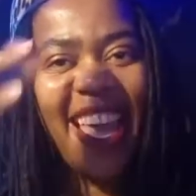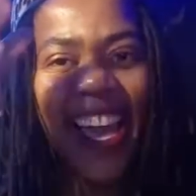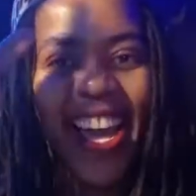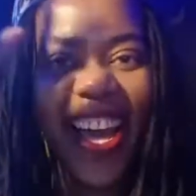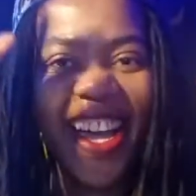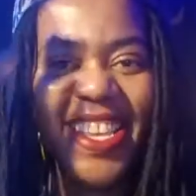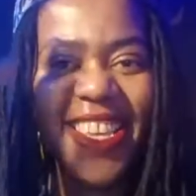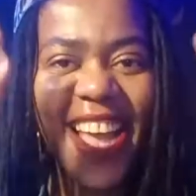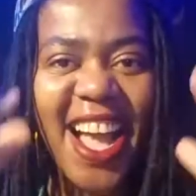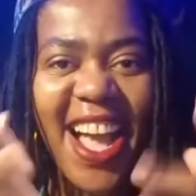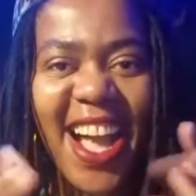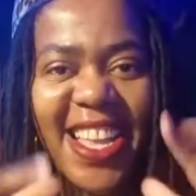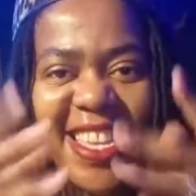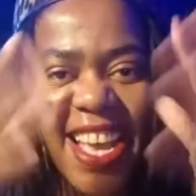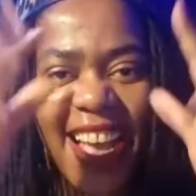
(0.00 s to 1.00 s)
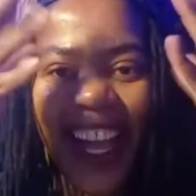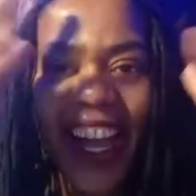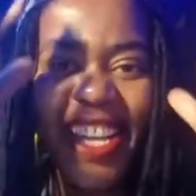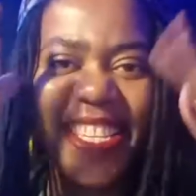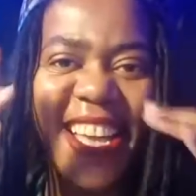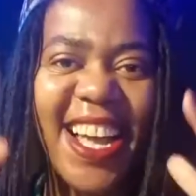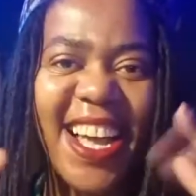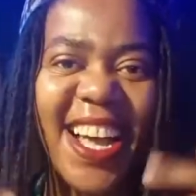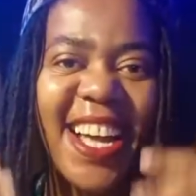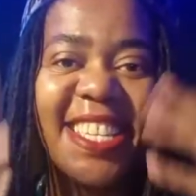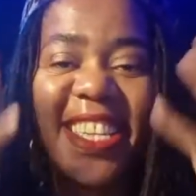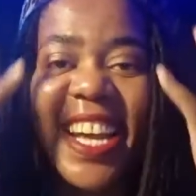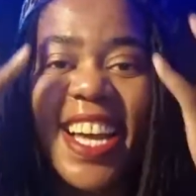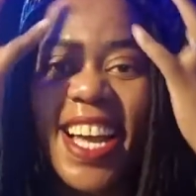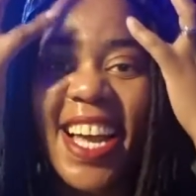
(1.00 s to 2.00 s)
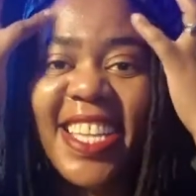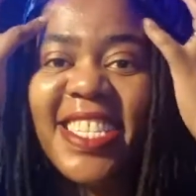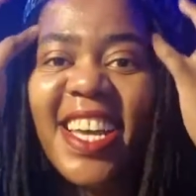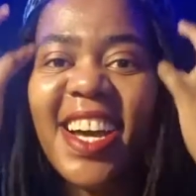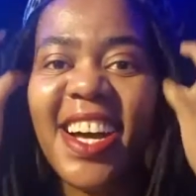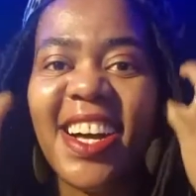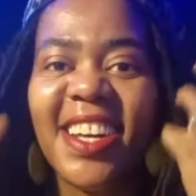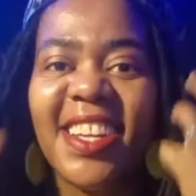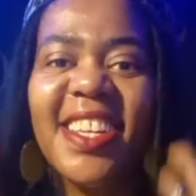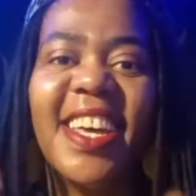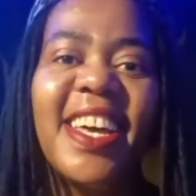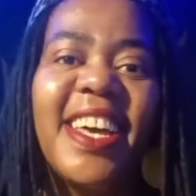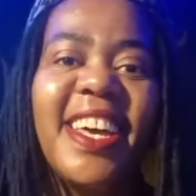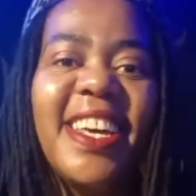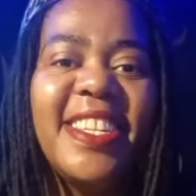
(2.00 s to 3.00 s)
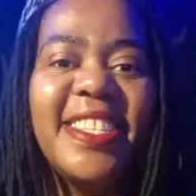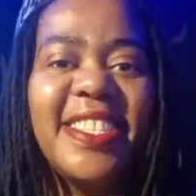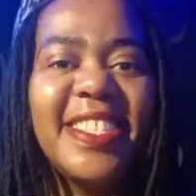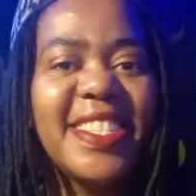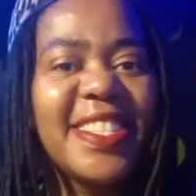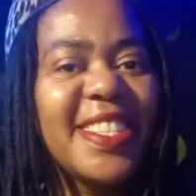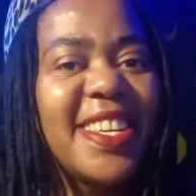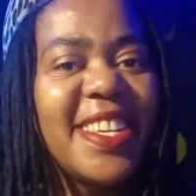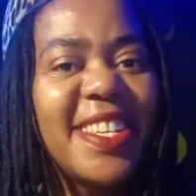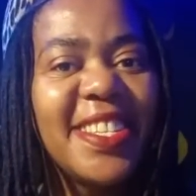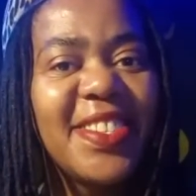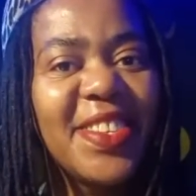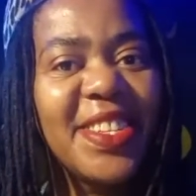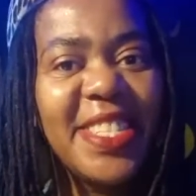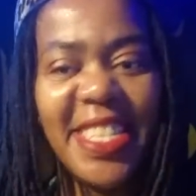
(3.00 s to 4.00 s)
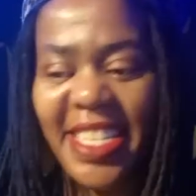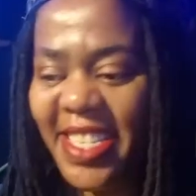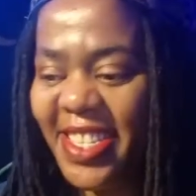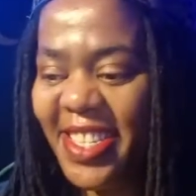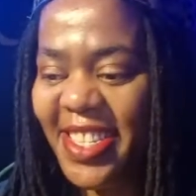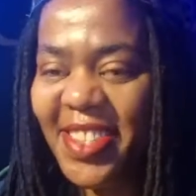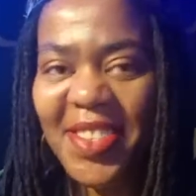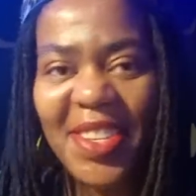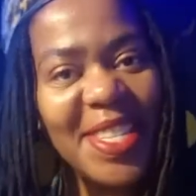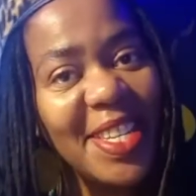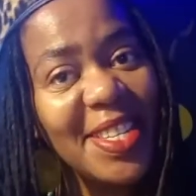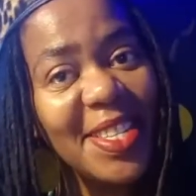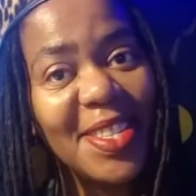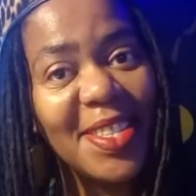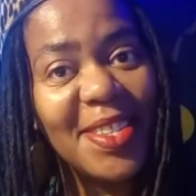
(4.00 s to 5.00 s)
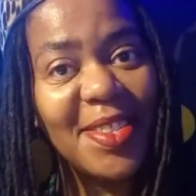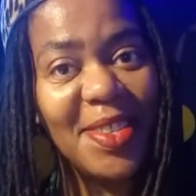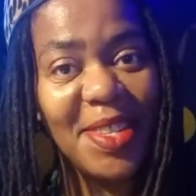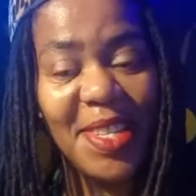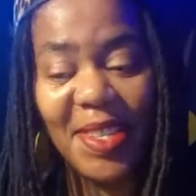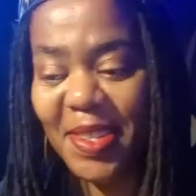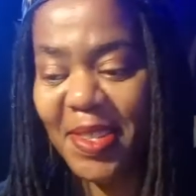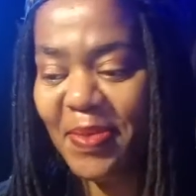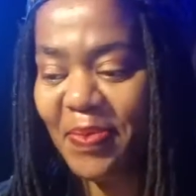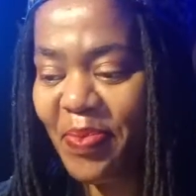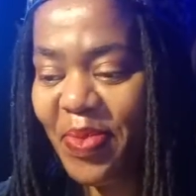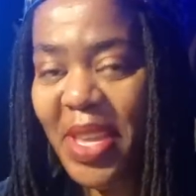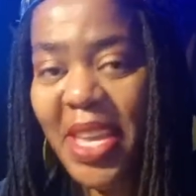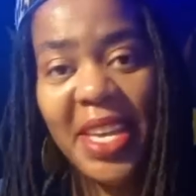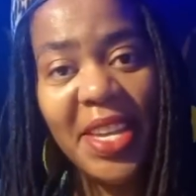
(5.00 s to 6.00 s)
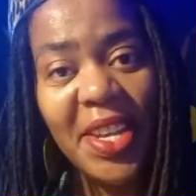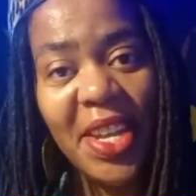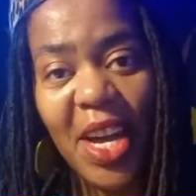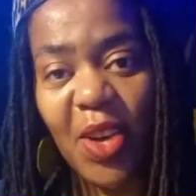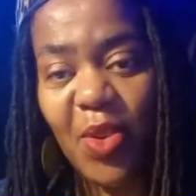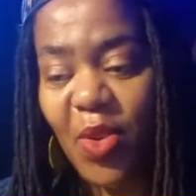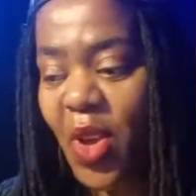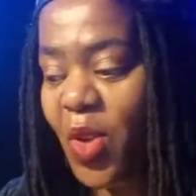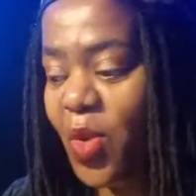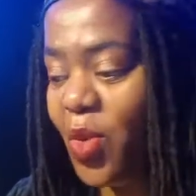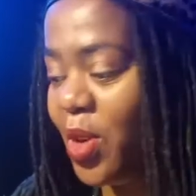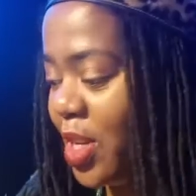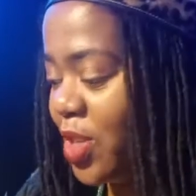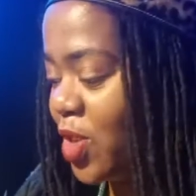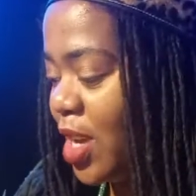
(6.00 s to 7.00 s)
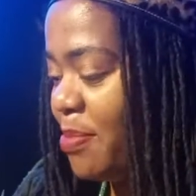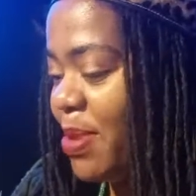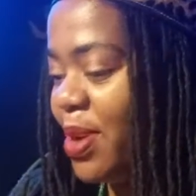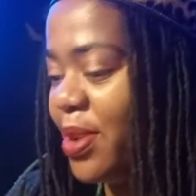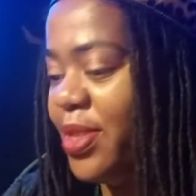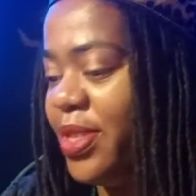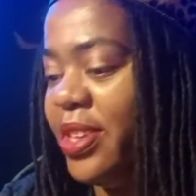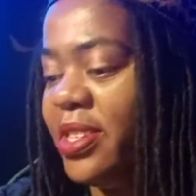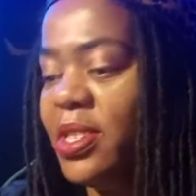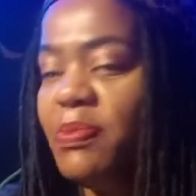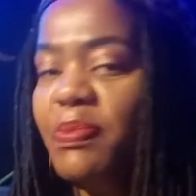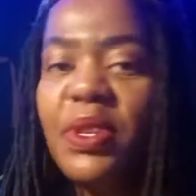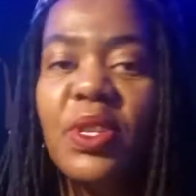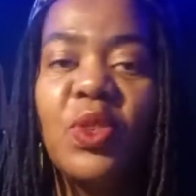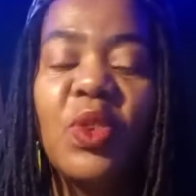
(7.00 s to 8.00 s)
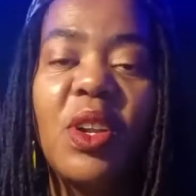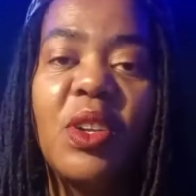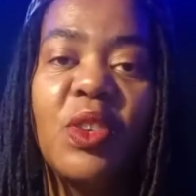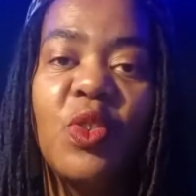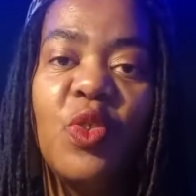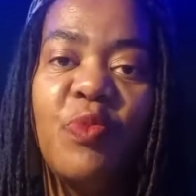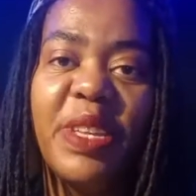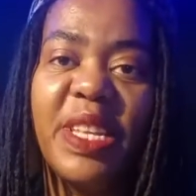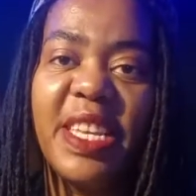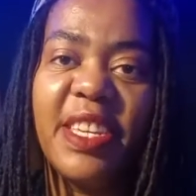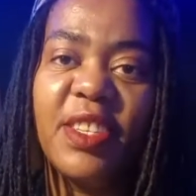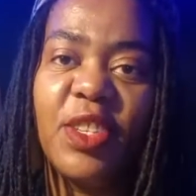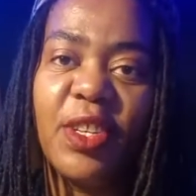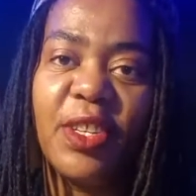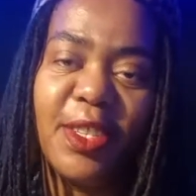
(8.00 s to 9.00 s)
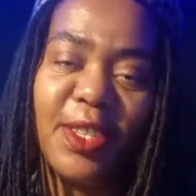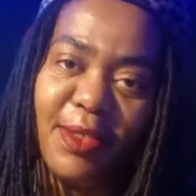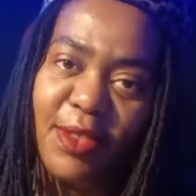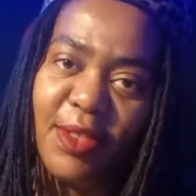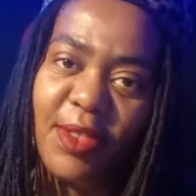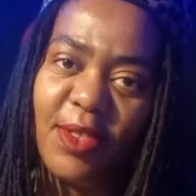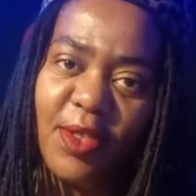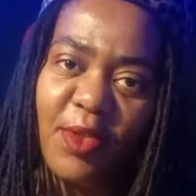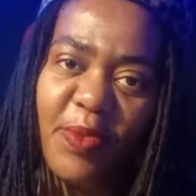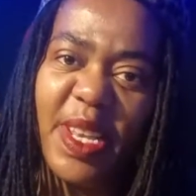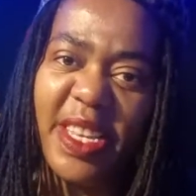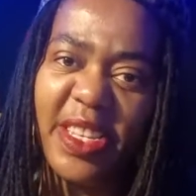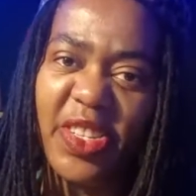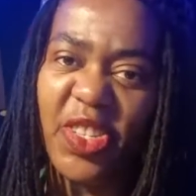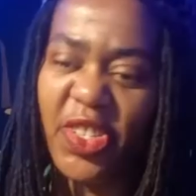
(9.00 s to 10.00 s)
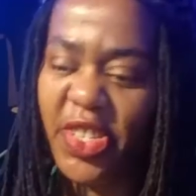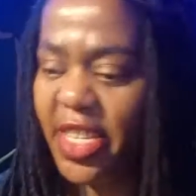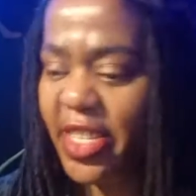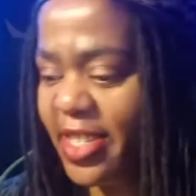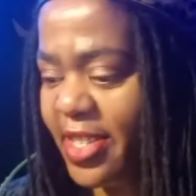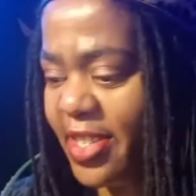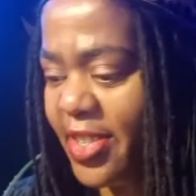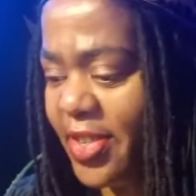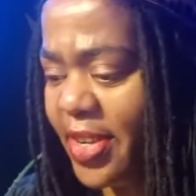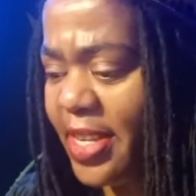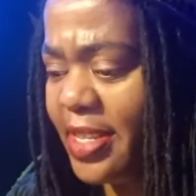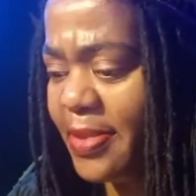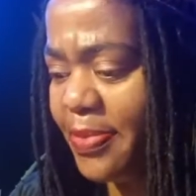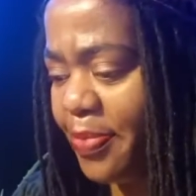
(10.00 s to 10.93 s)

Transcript: Hanyang, hanyang, hanyang, hanyang, hanyang, and greetings, greetings, greetings. Now, we're going to talk about the spiritual humiliation test, right?